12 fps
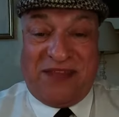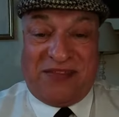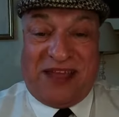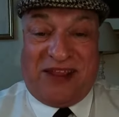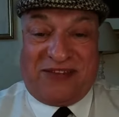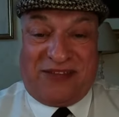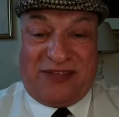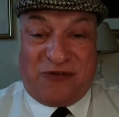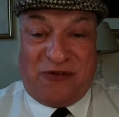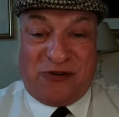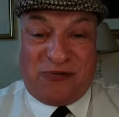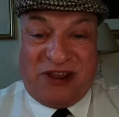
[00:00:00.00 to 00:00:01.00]
That's the
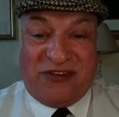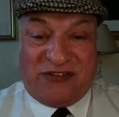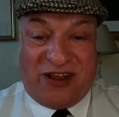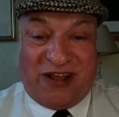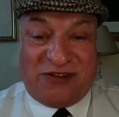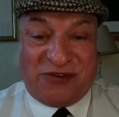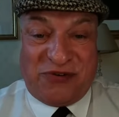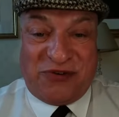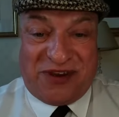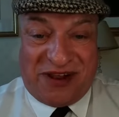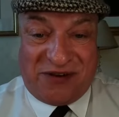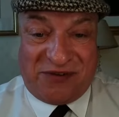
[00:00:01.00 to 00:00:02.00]
road we shall
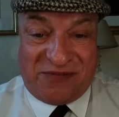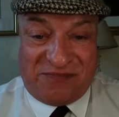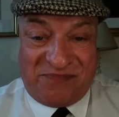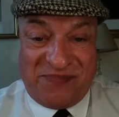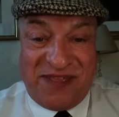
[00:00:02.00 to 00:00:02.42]
go down.